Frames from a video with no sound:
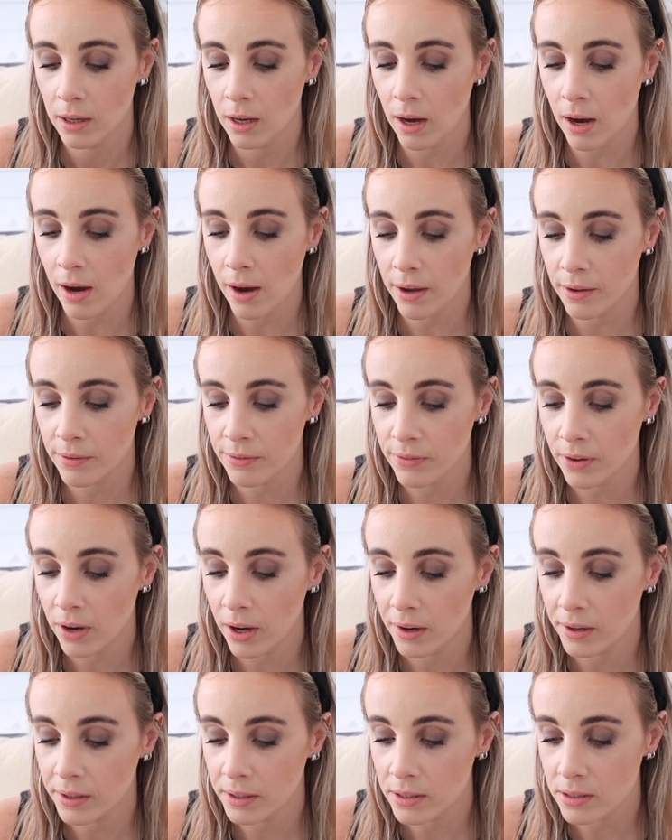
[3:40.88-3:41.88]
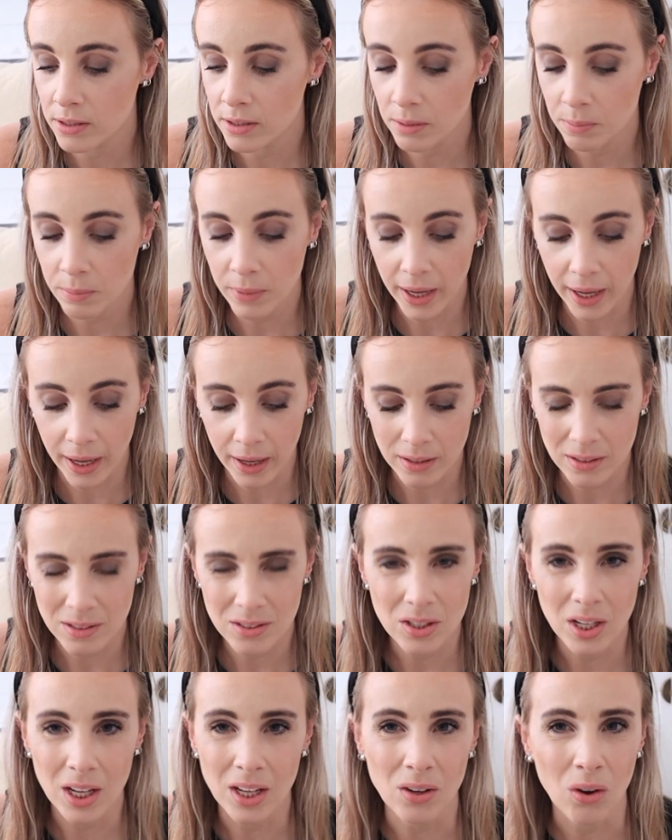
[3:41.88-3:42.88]
I find that my hands
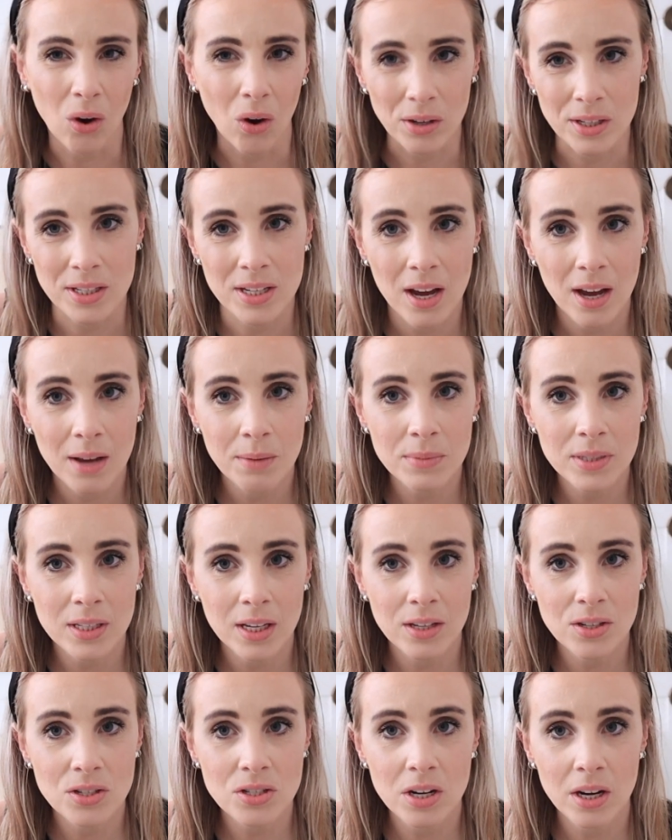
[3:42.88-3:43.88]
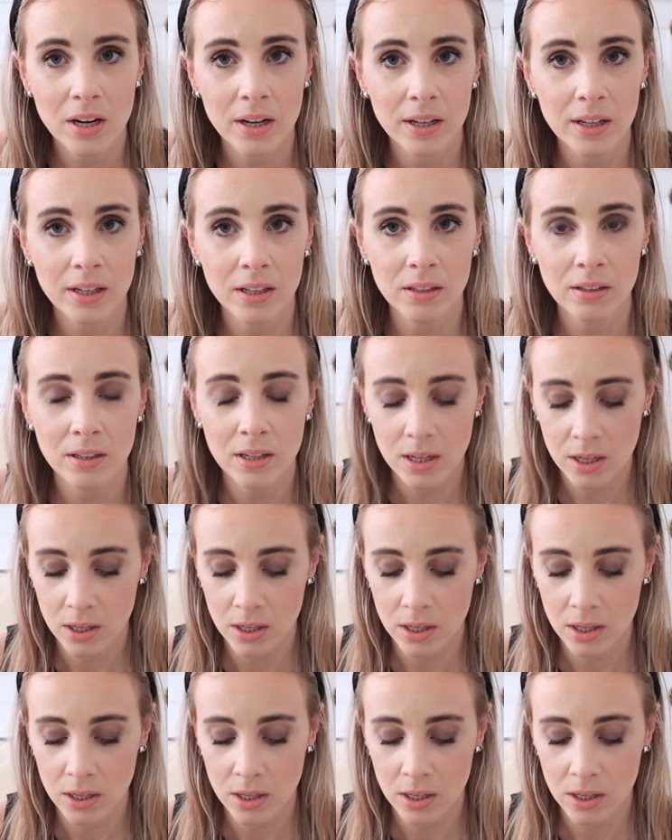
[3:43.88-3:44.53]
at odd times get dry,